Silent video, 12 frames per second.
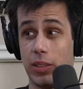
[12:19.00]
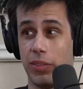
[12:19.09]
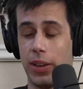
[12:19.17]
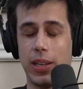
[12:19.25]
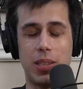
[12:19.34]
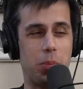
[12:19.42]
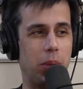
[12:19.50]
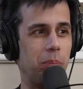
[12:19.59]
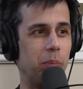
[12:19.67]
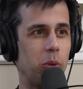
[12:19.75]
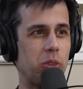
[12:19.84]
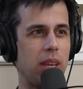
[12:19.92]
advice, but
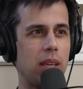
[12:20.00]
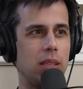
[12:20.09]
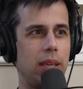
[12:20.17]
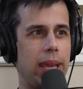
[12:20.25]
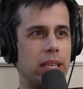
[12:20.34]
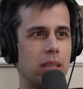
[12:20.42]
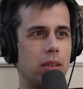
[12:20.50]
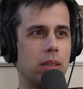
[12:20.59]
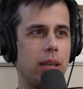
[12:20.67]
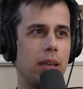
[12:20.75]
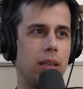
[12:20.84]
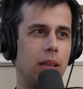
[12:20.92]
most NDAs are
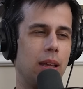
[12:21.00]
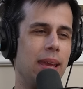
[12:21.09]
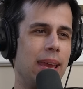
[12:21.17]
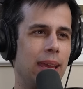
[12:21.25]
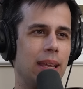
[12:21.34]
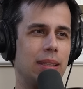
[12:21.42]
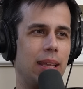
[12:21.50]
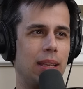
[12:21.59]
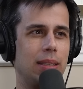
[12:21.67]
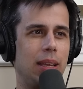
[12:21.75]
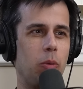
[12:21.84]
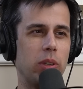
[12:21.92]
kind of they,
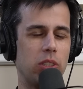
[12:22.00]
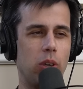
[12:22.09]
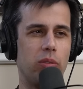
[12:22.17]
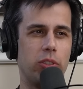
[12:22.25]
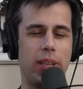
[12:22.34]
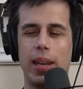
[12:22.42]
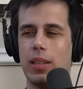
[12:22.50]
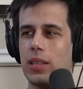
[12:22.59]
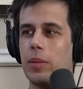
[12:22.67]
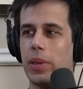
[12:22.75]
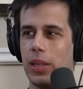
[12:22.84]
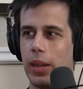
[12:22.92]
they, want to go for that
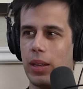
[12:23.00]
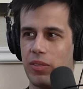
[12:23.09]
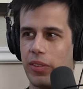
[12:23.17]
intimidating